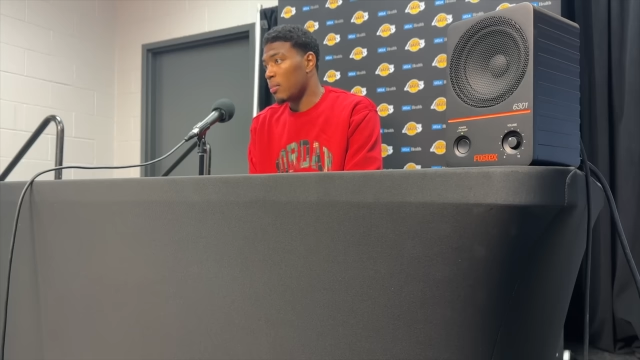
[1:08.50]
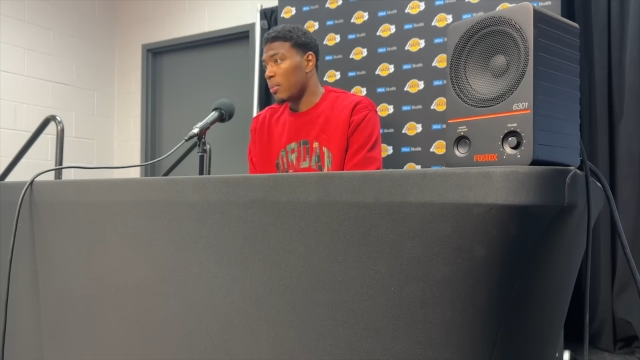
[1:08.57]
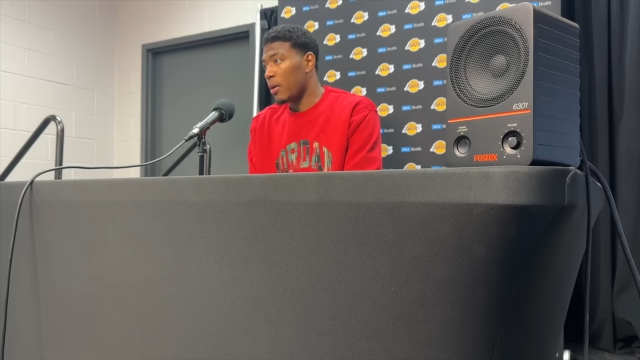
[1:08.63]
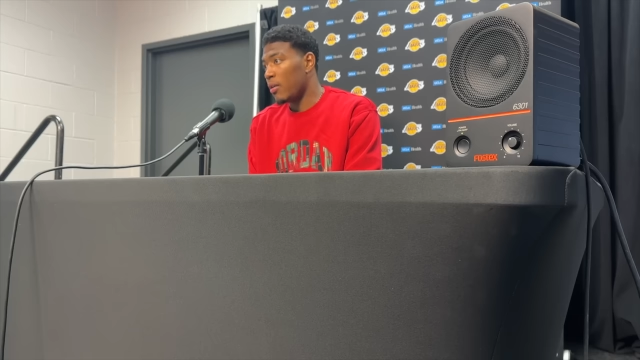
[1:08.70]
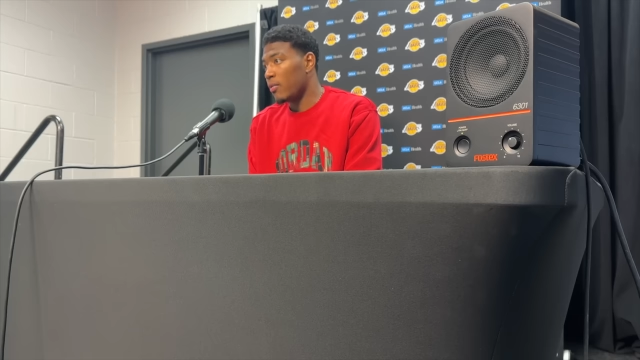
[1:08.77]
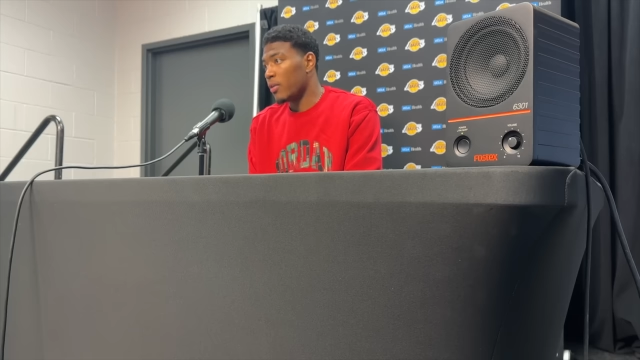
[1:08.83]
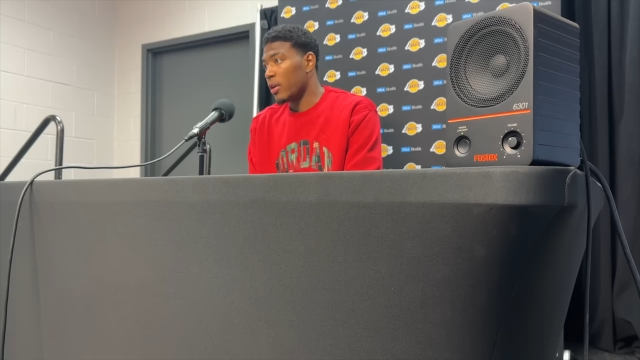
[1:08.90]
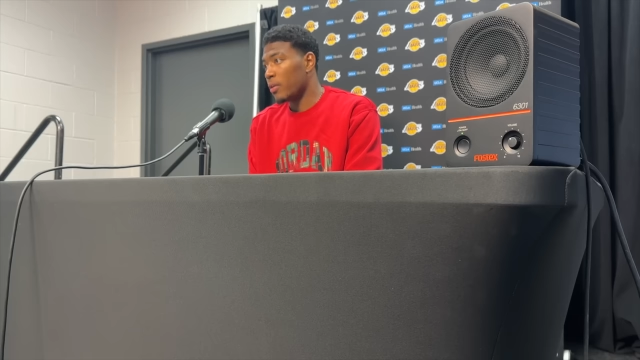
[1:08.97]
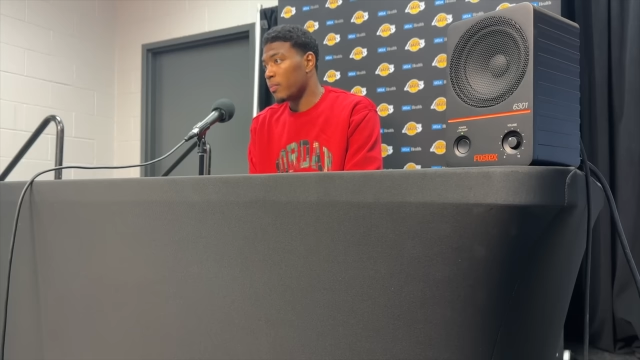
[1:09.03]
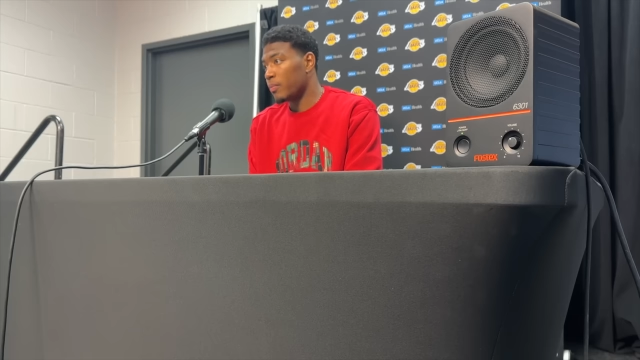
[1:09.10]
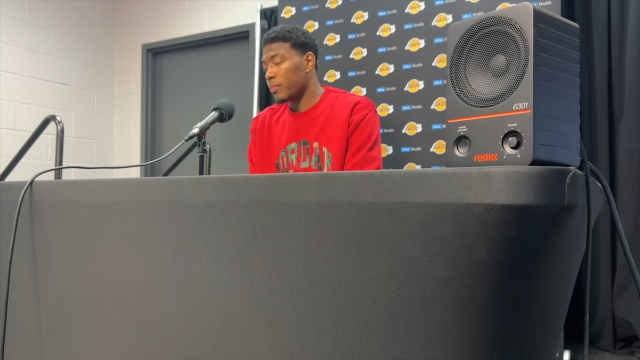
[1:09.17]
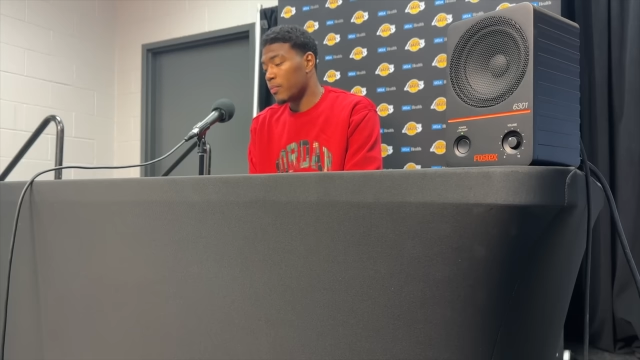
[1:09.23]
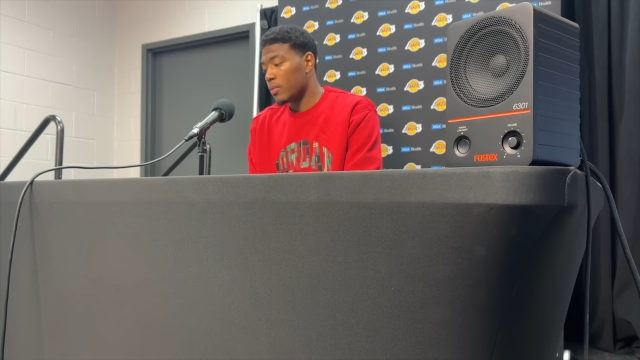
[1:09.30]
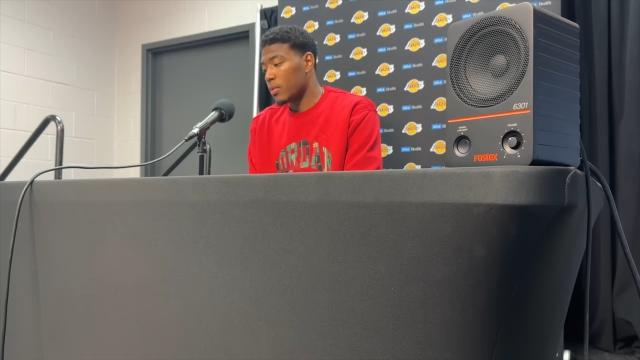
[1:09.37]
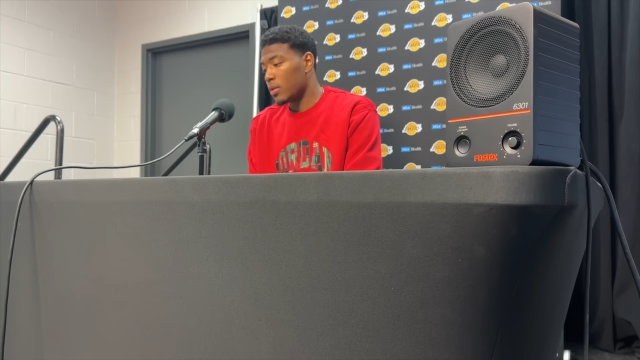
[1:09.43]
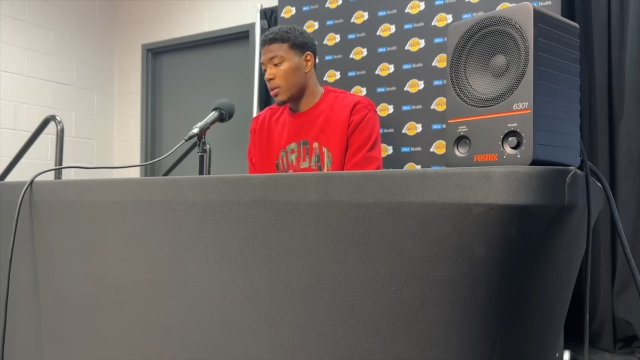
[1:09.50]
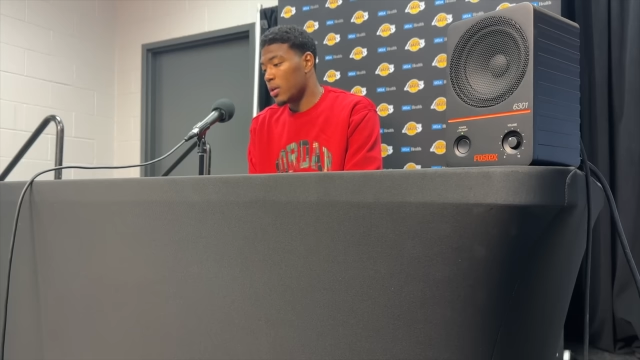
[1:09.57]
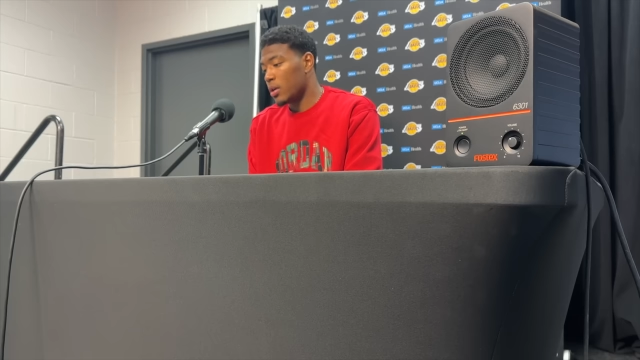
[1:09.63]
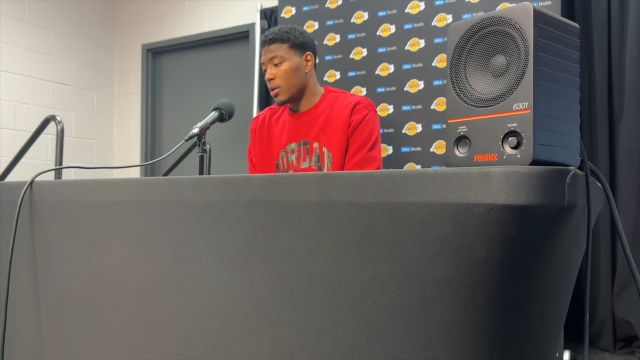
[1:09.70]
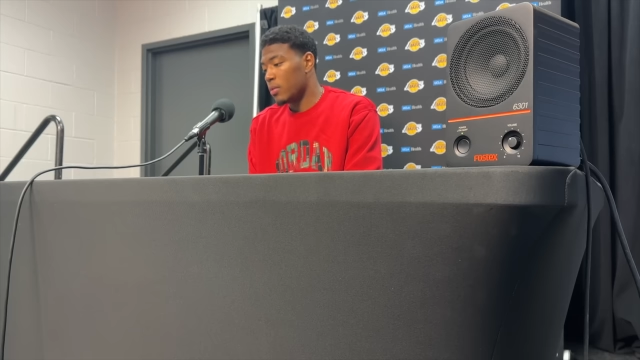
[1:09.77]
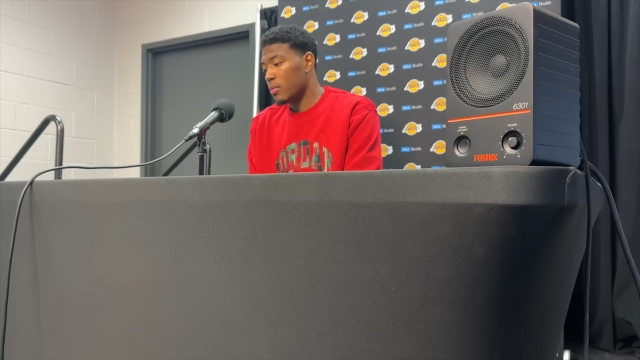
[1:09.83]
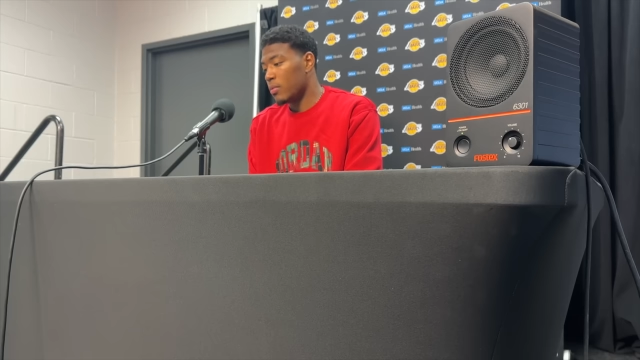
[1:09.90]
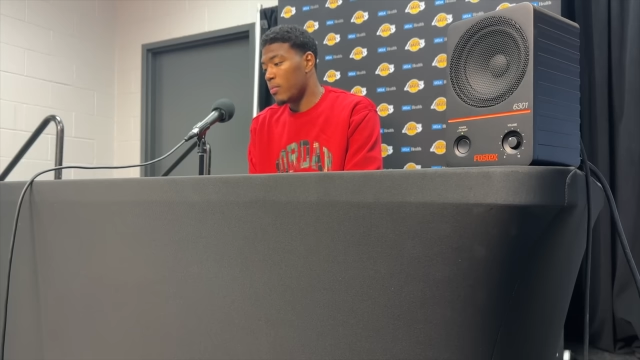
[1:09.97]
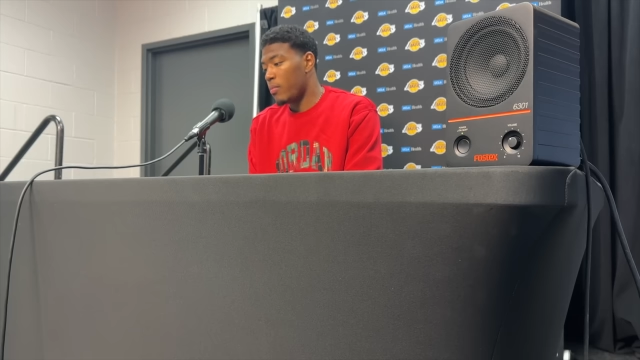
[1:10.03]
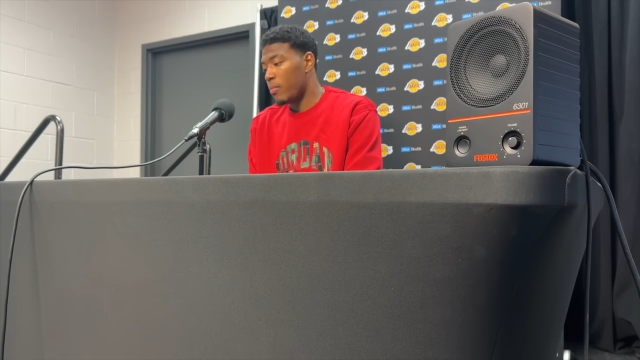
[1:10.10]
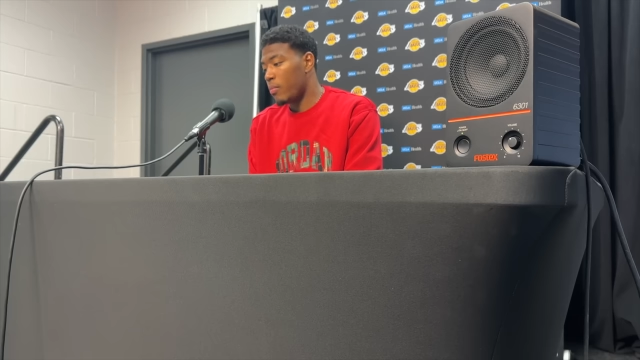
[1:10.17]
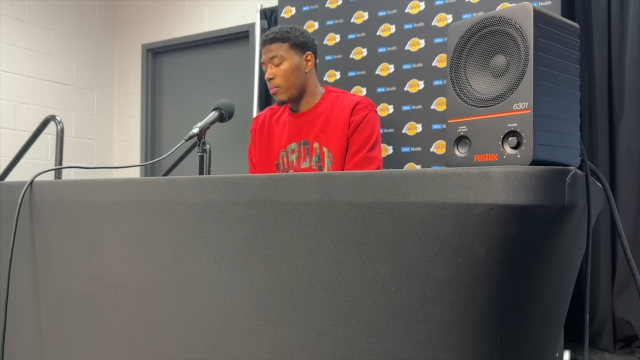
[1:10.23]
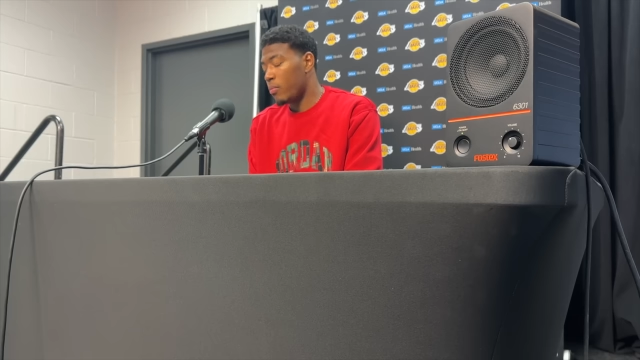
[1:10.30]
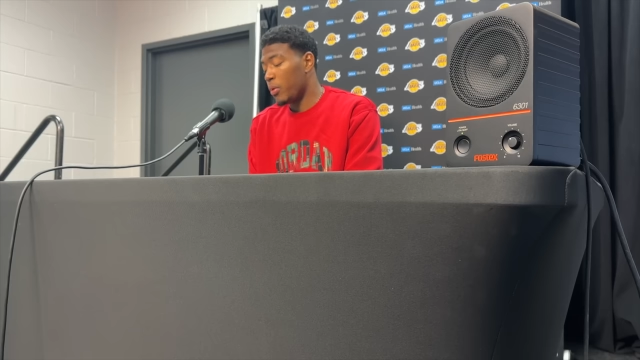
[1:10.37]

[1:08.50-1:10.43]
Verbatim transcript: playoff game. Um,